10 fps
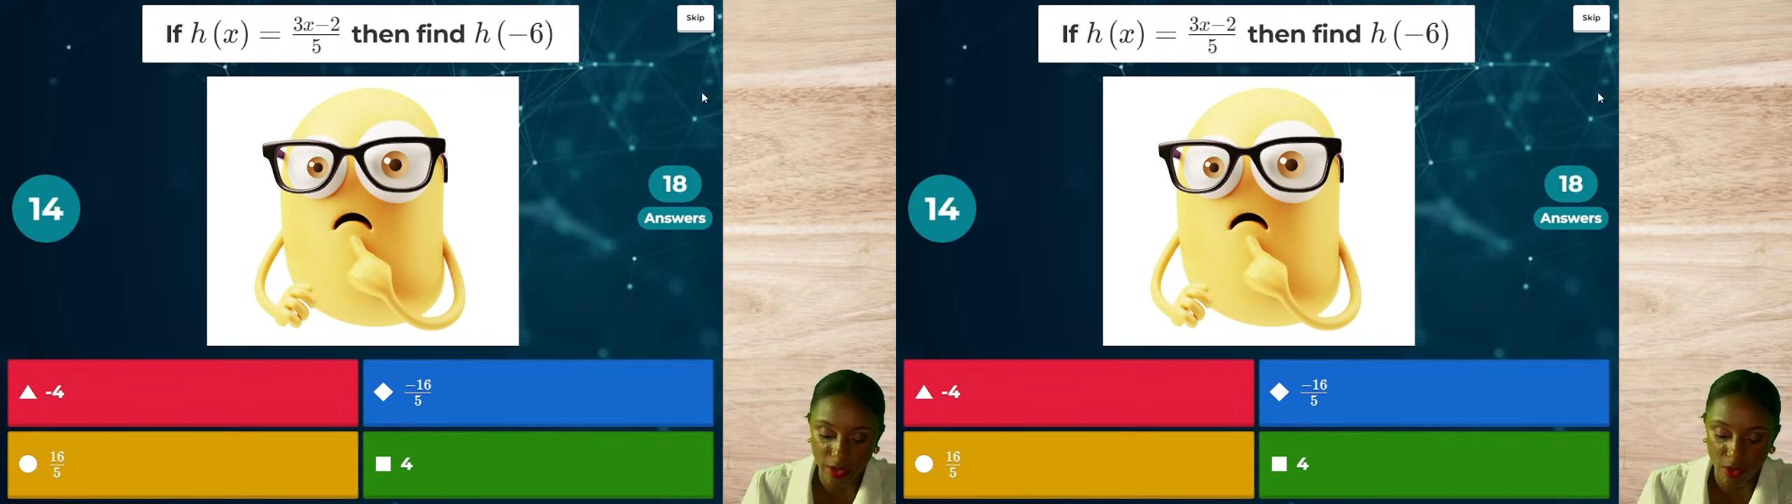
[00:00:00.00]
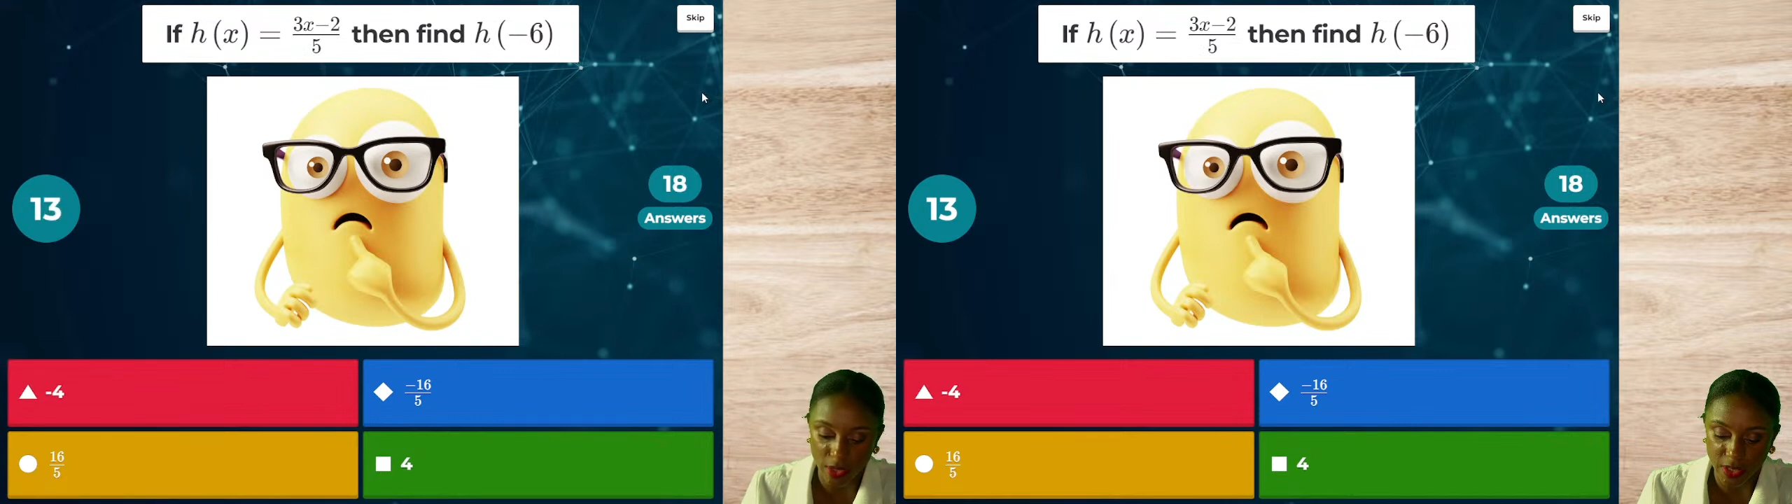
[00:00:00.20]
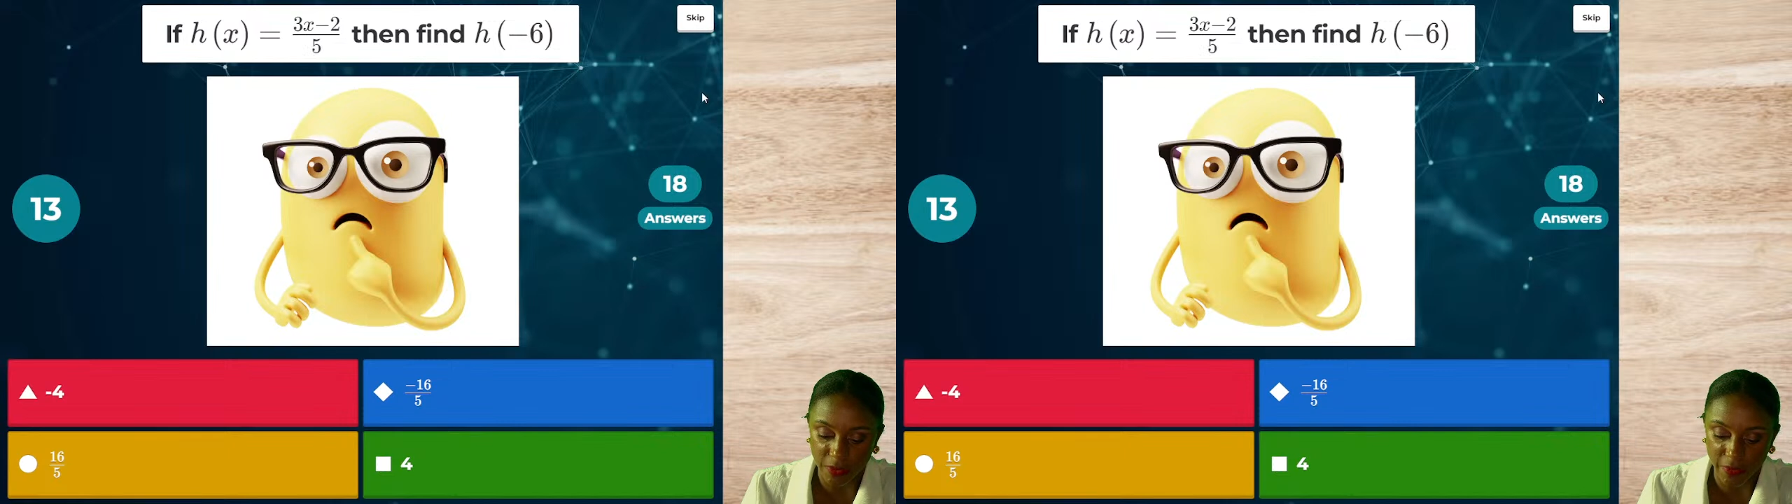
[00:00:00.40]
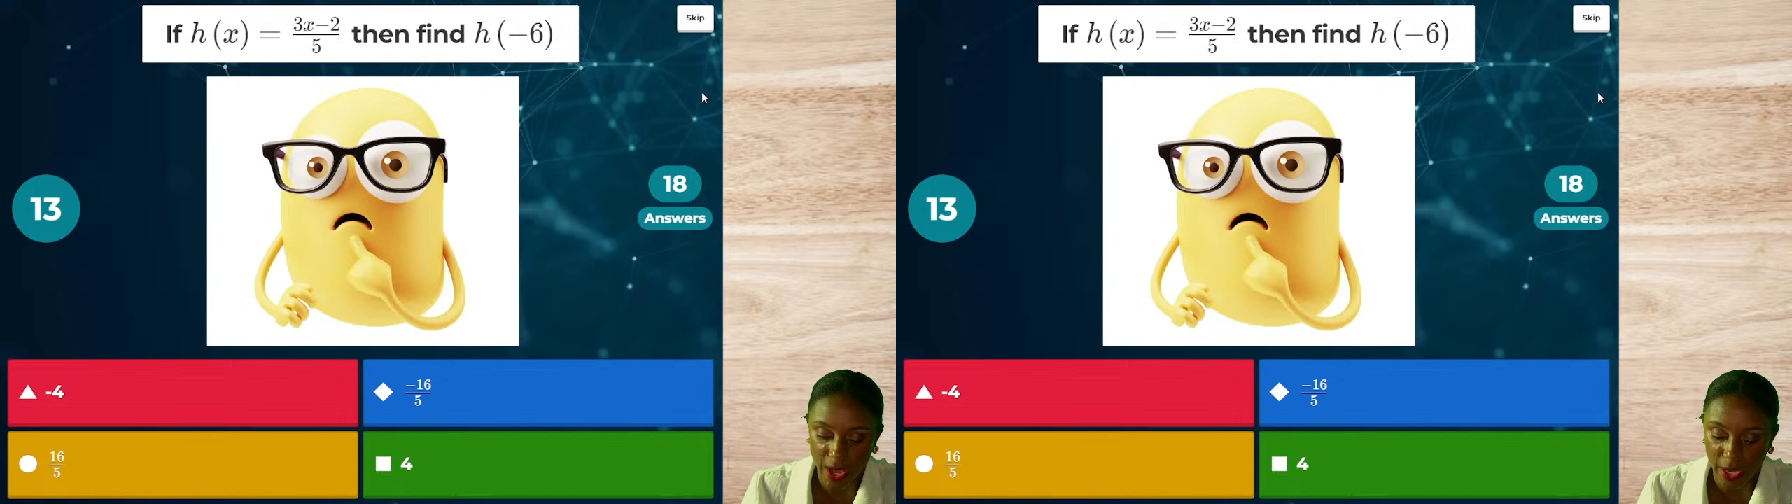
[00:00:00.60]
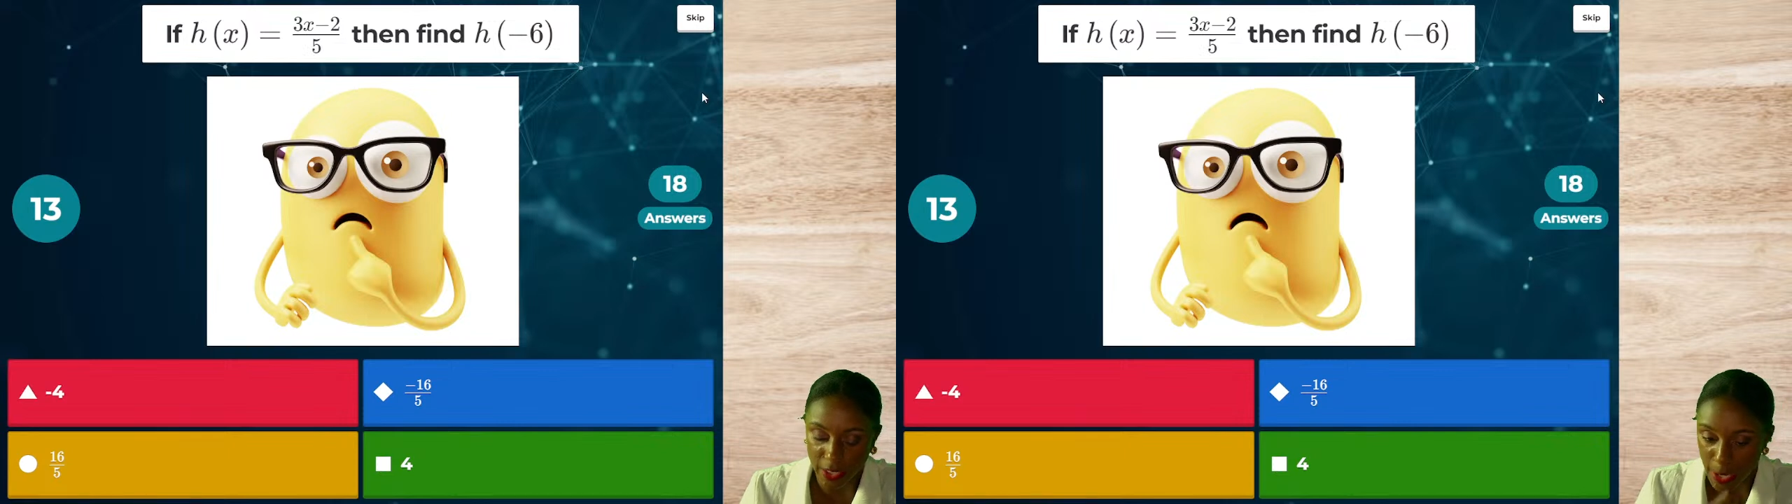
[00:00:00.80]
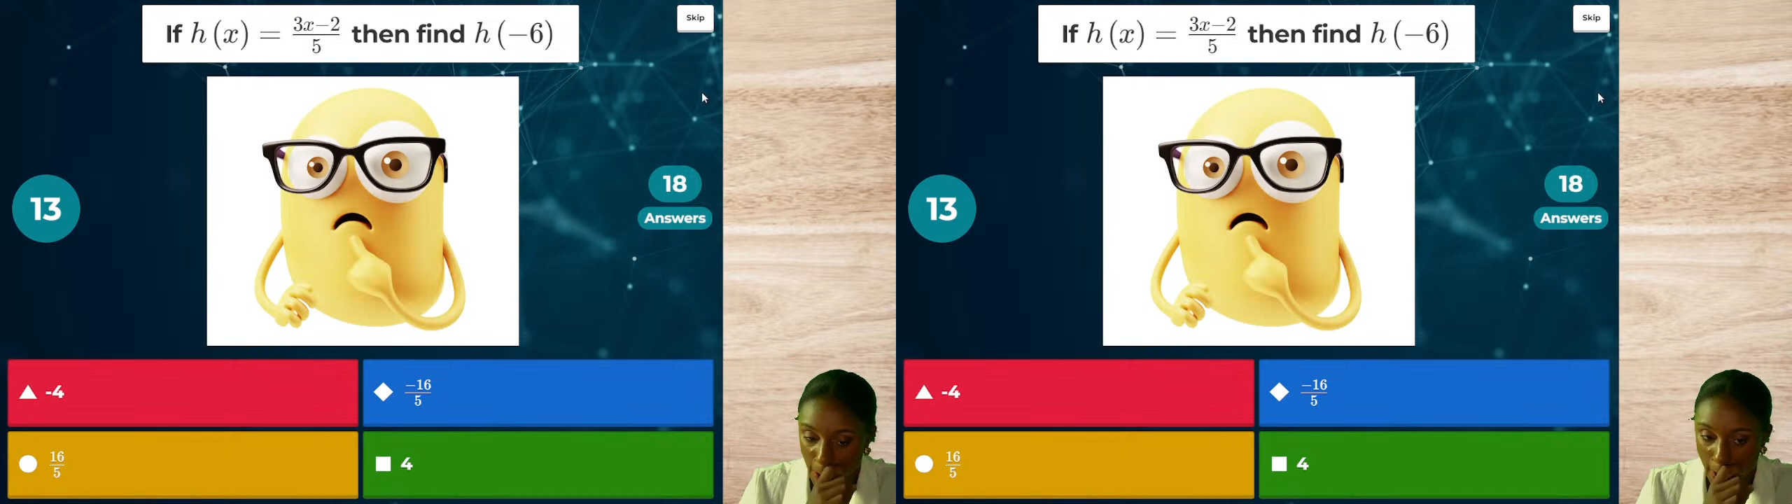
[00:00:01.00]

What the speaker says: or divide